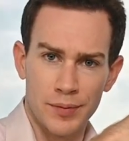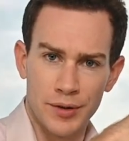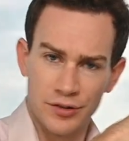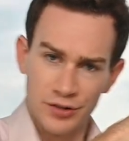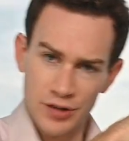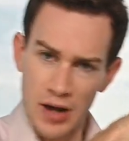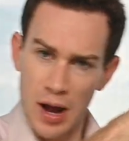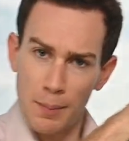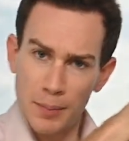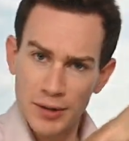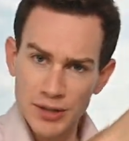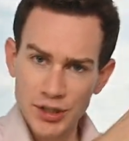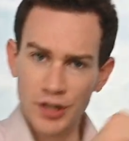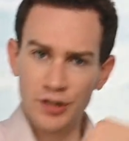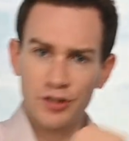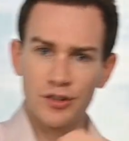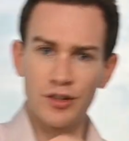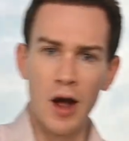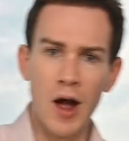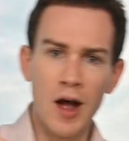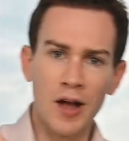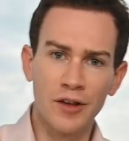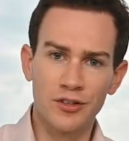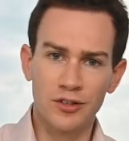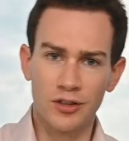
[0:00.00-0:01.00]
There's not much
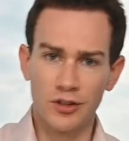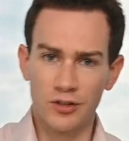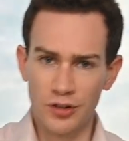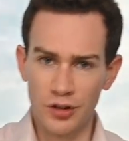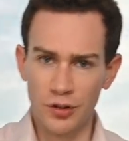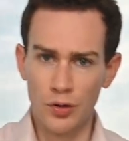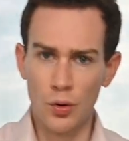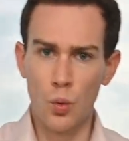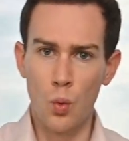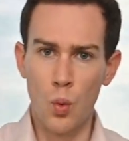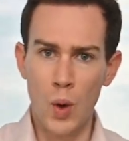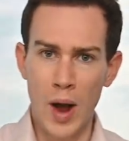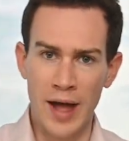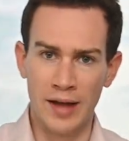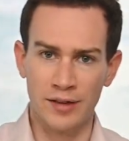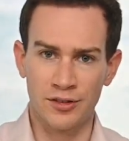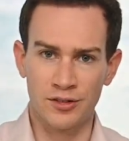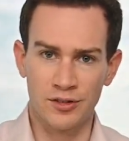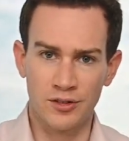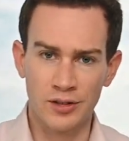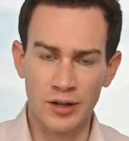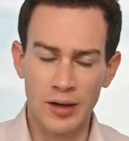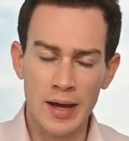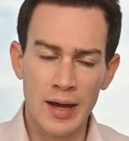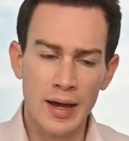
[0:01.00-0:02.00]
exhaust to the
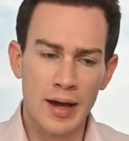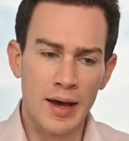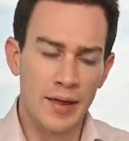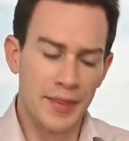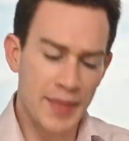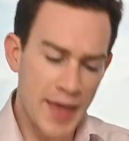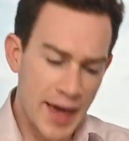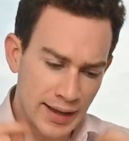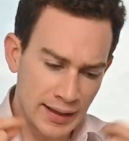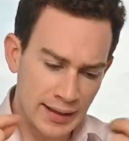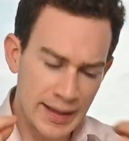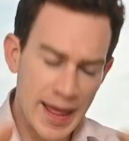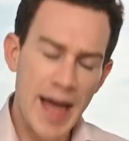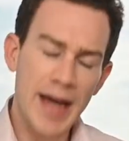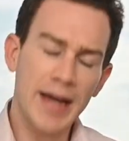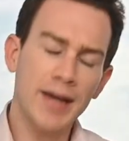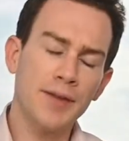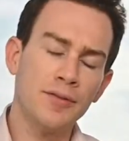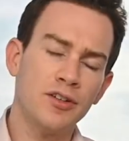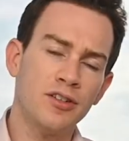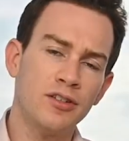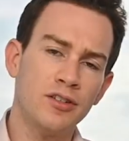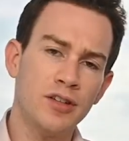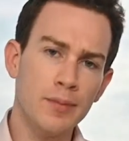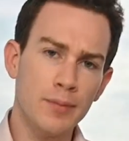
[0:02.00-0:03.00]
west. That lack
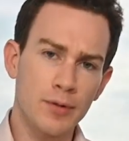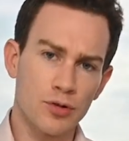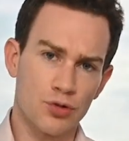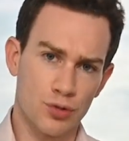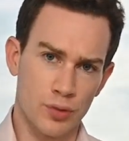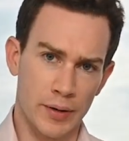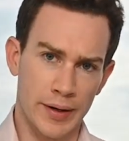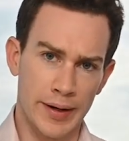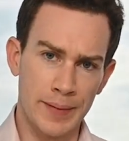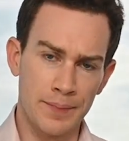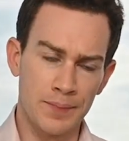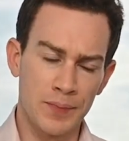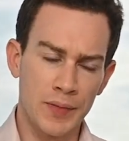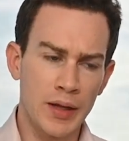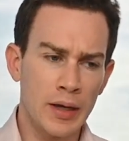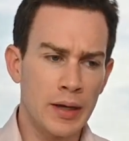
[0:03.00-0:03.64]
of symmetry